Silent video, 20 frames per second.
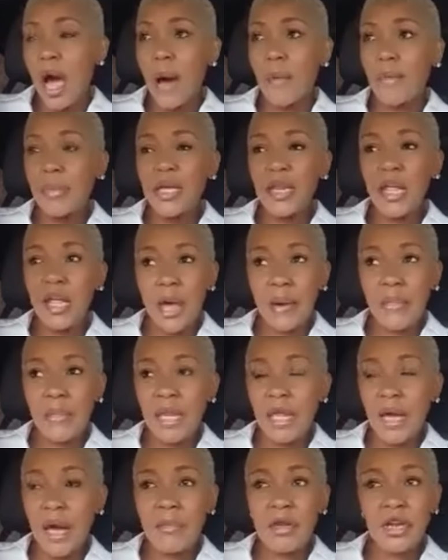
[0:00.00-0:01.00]
I'm a day, I'm
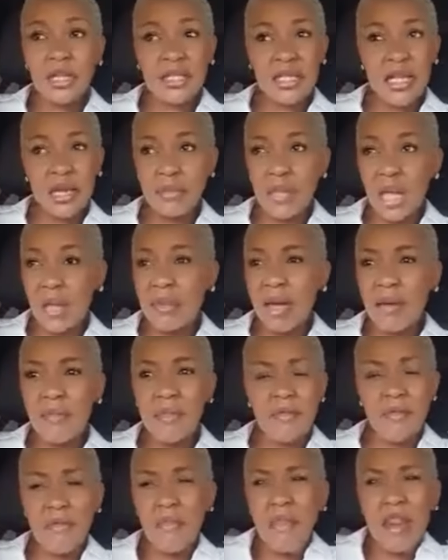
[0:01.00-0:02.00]
gonna sleep dead. I'm
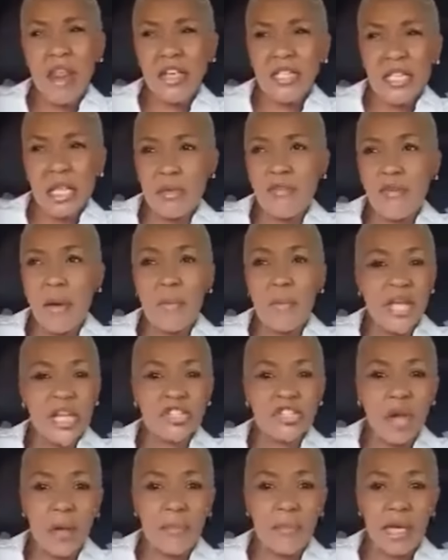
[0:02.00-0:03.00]
gonna sleep. If a
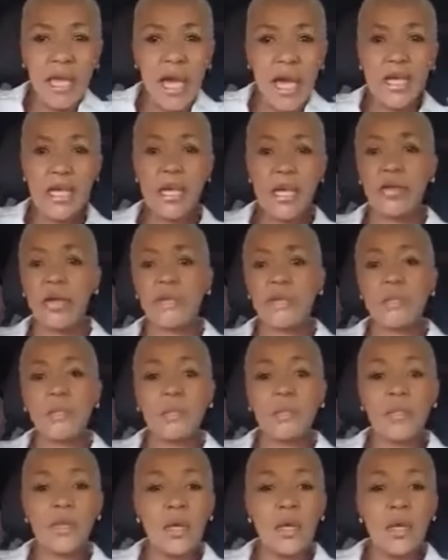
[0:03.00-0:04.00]
pin drop, I can't hear it.
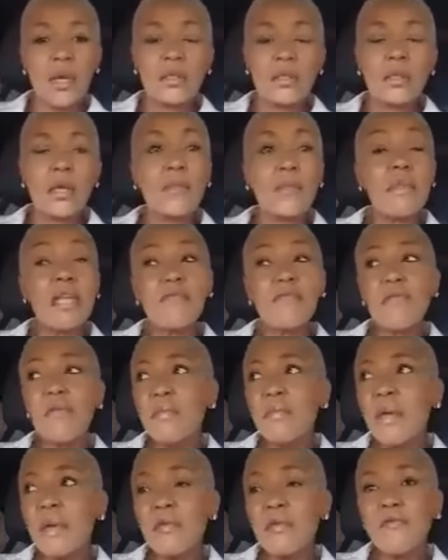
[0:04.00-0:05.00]
So me
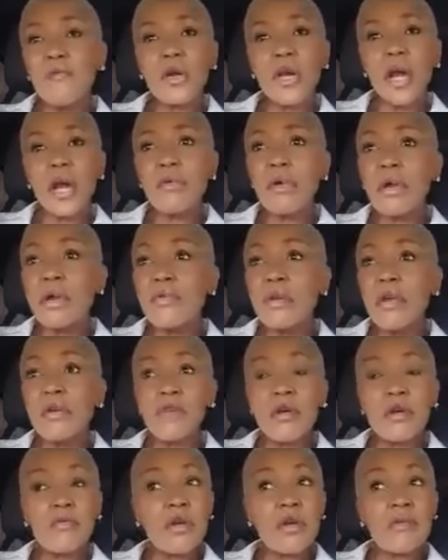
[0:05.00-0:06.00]
my phone, I ring.
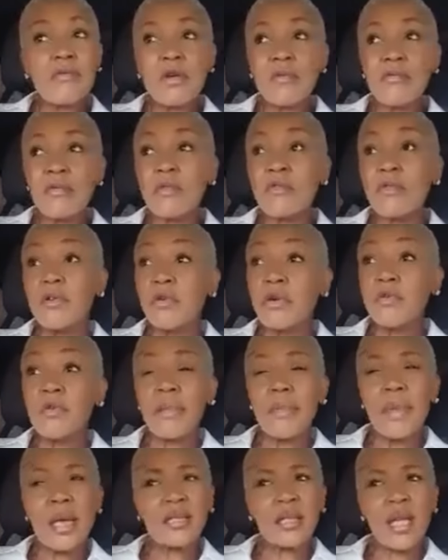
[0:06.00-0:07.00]
I'm
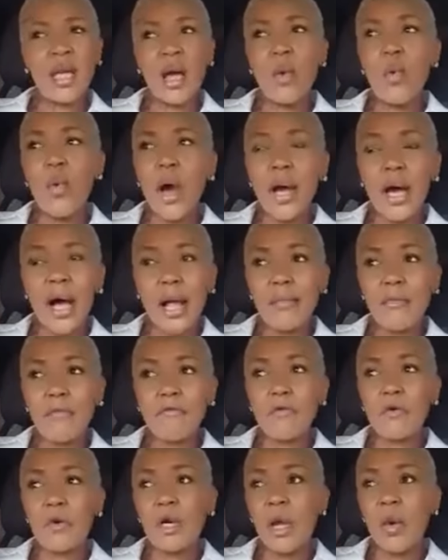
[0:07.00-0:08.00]
gonna say, I walk on
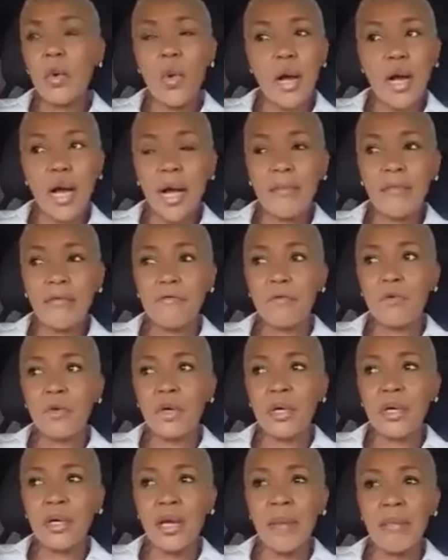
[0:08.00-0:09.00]
my phone. I'm gonna
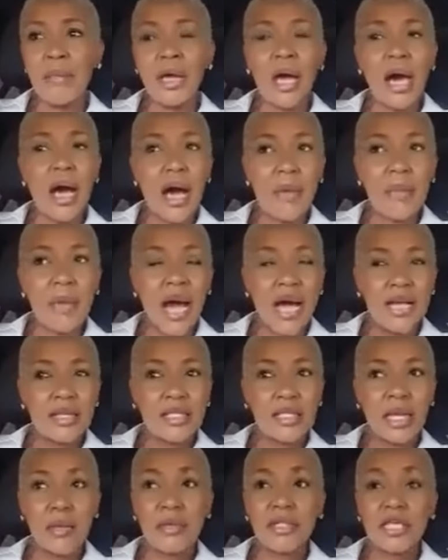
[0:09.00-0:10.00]
call, I'm gonna
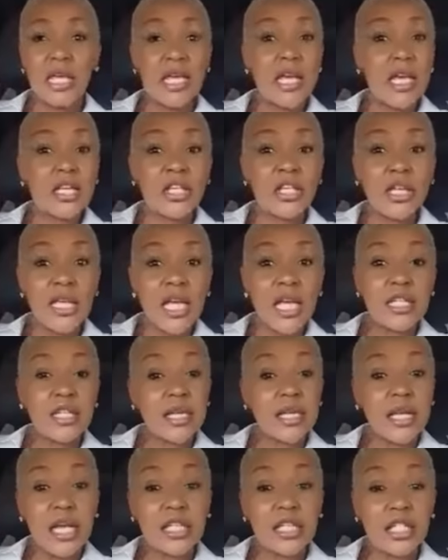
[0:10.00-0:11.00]
answer. I'm gonna say,
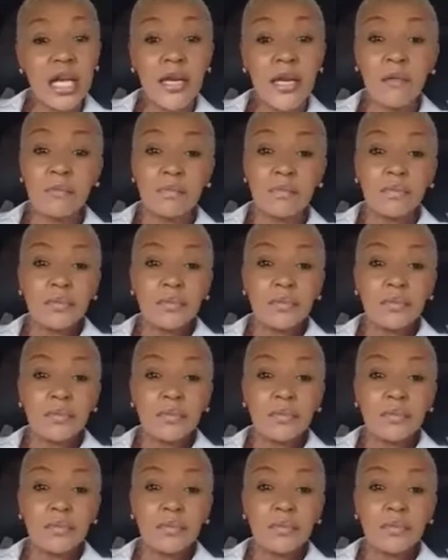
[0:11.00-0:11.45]
Angel.